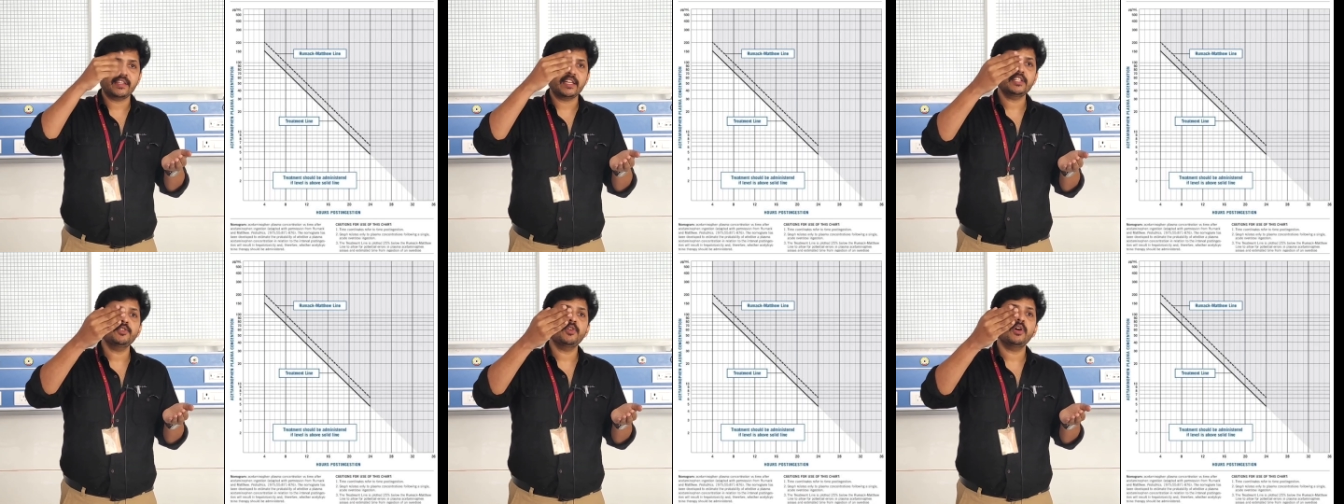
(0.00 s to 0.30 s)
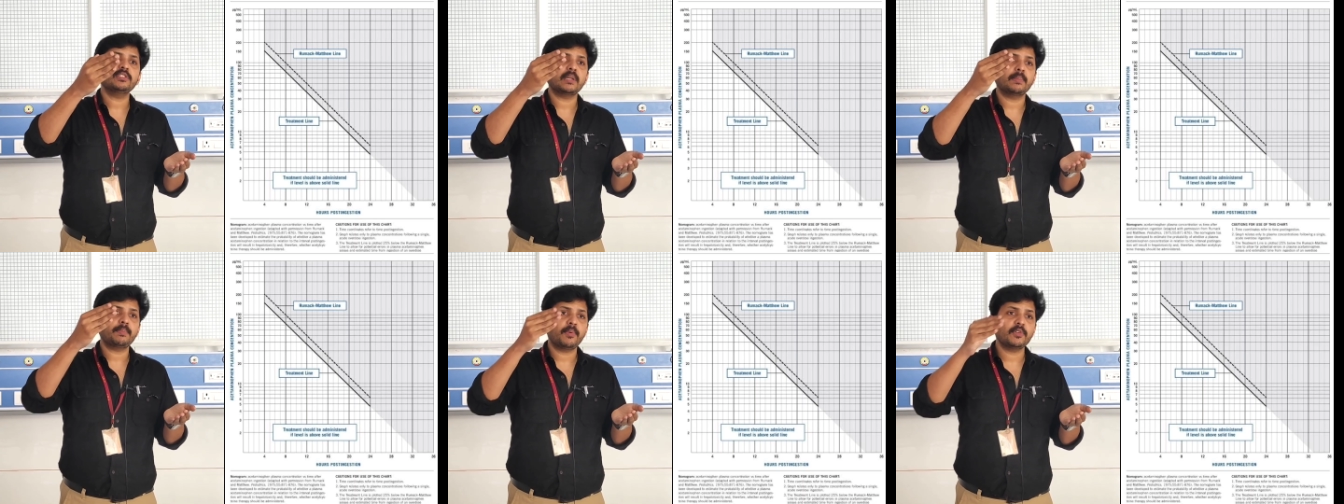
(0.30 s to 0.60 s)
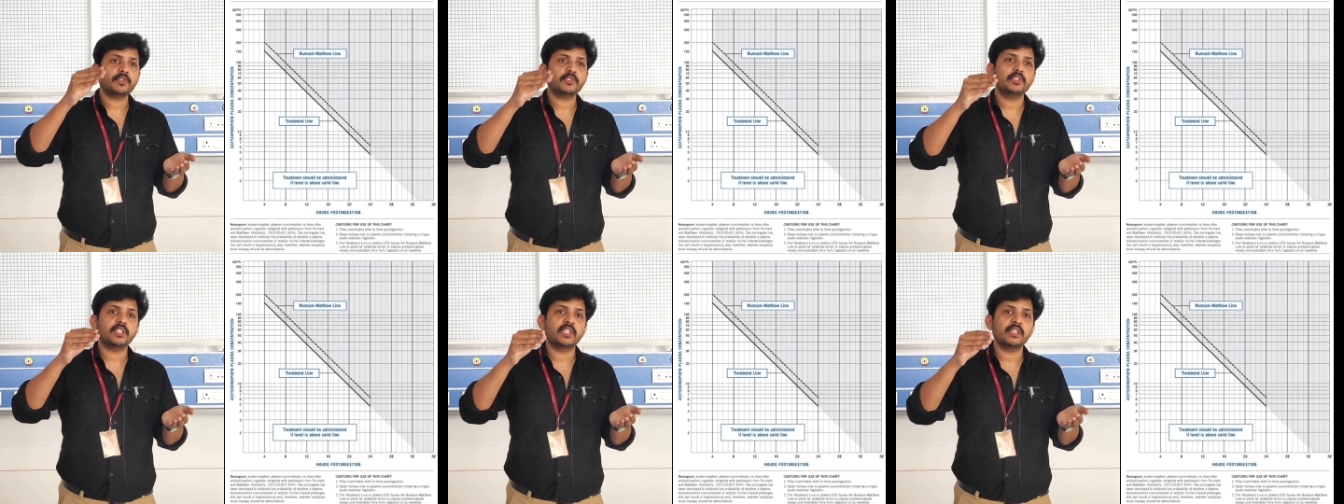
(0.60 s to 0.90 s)
then you are
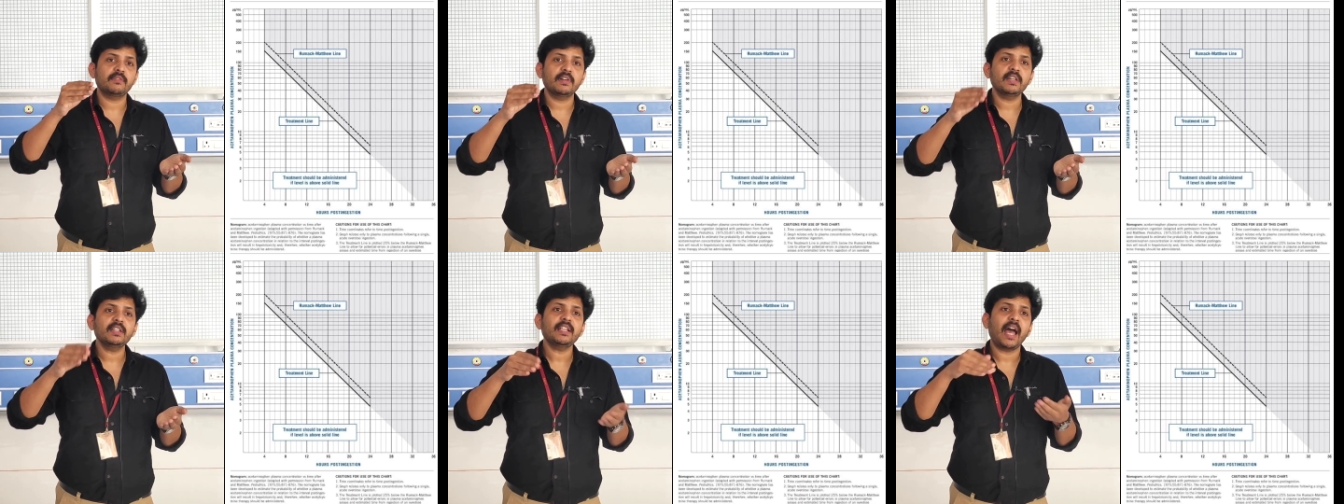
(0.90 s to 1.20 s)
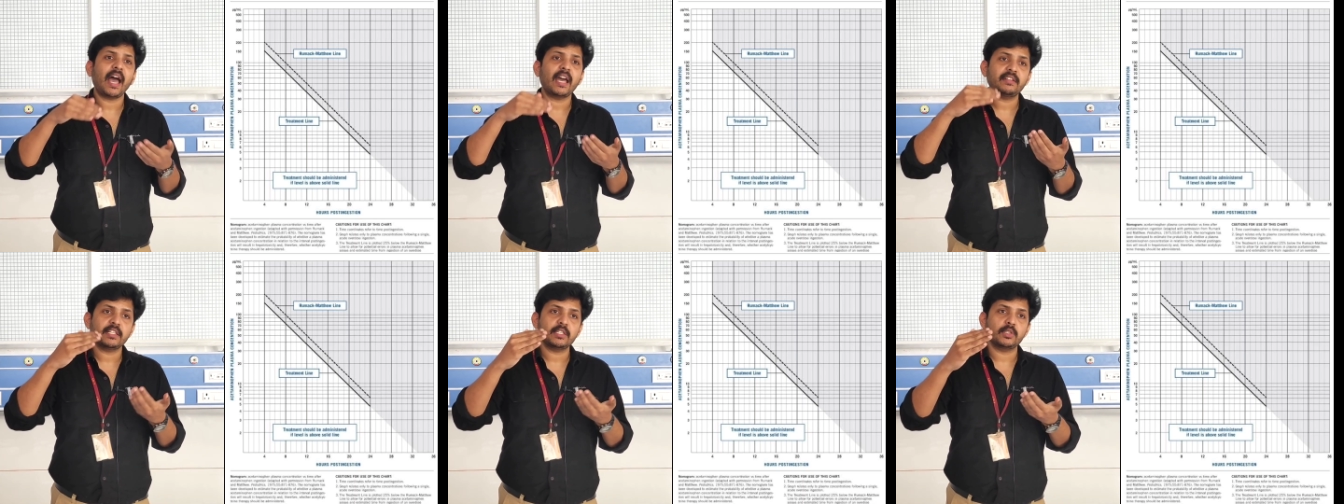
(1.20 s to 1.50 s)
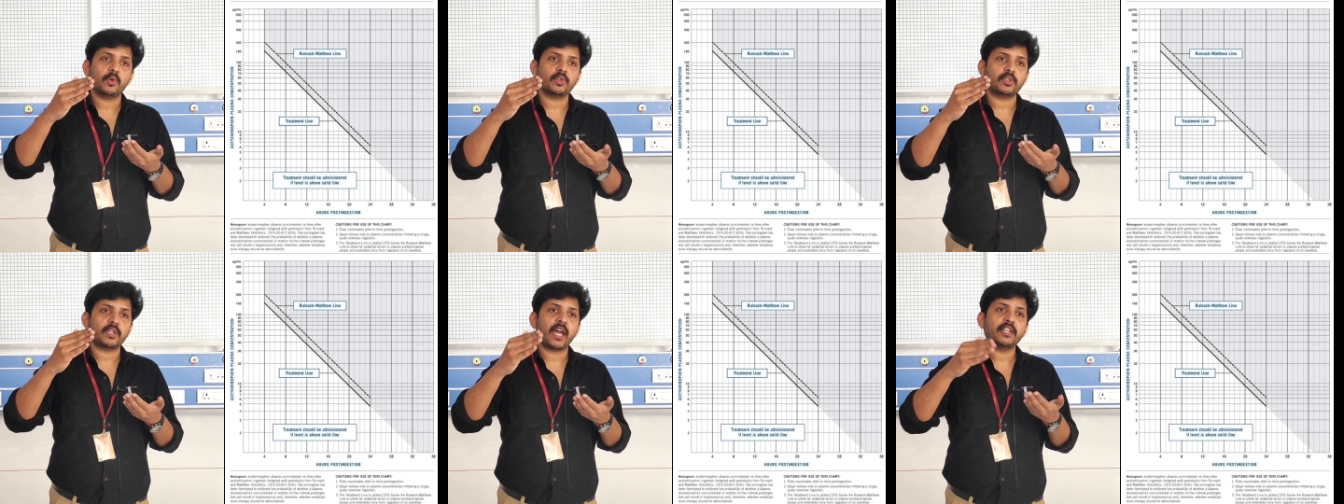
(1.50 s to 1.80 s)
supposed to give a
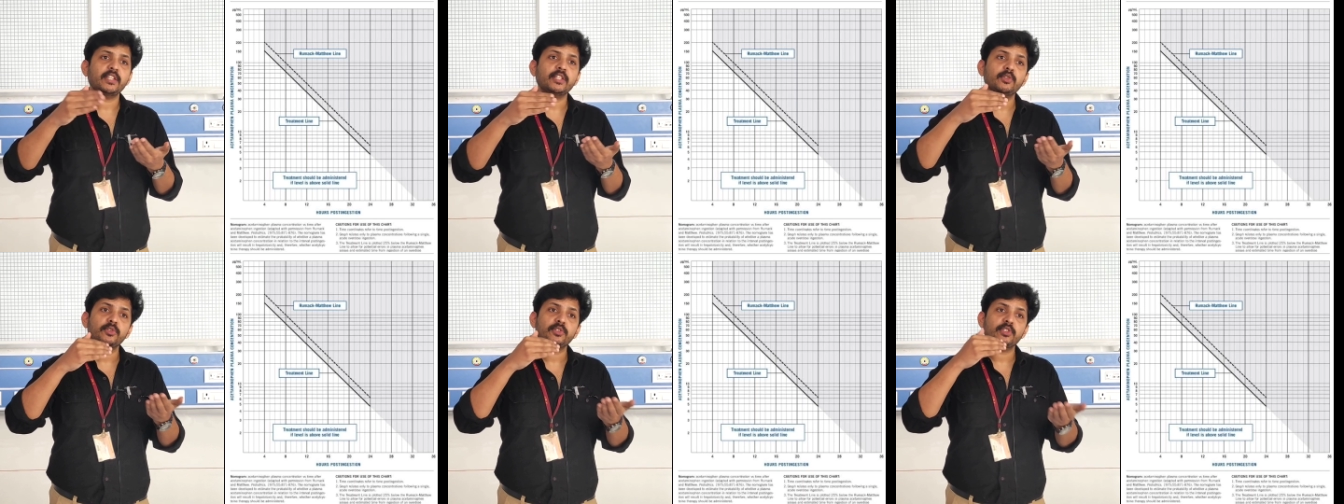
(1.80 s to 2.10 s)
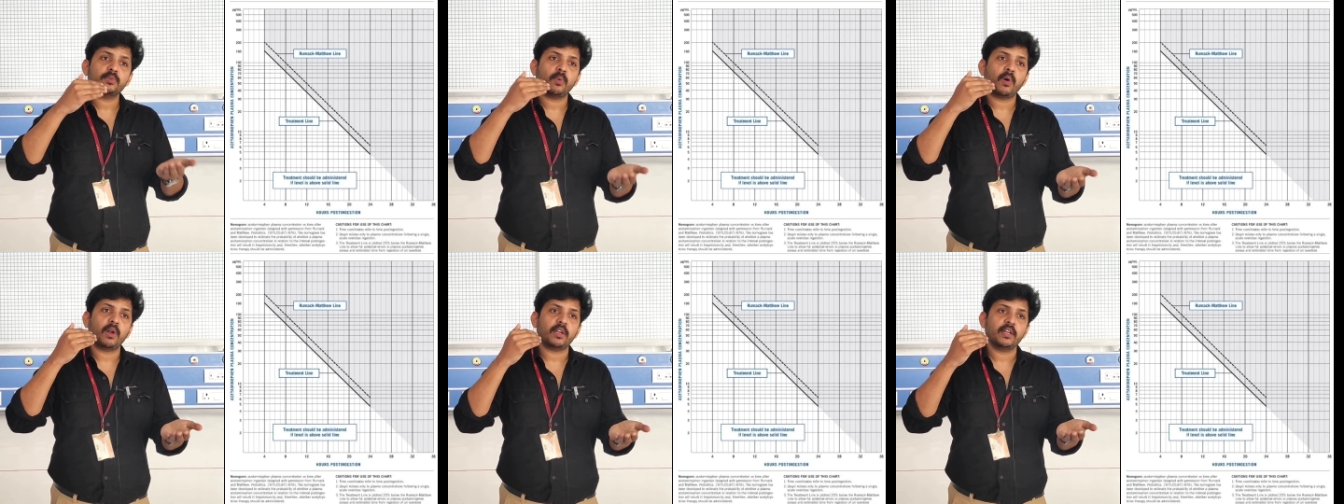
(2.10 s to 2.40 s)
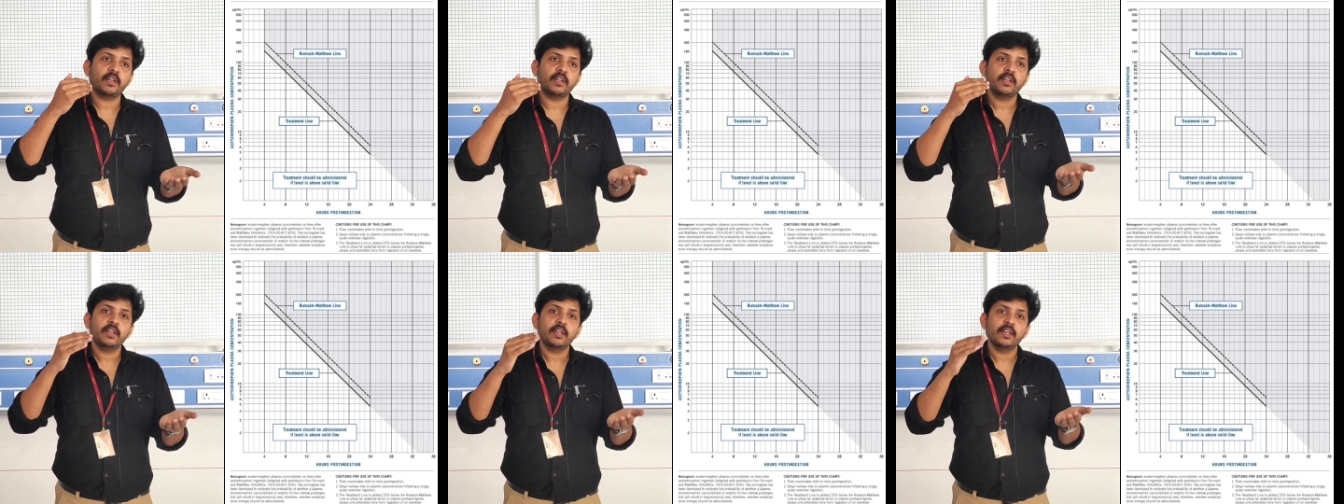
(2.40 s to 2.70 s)
antidote. Antidote is what?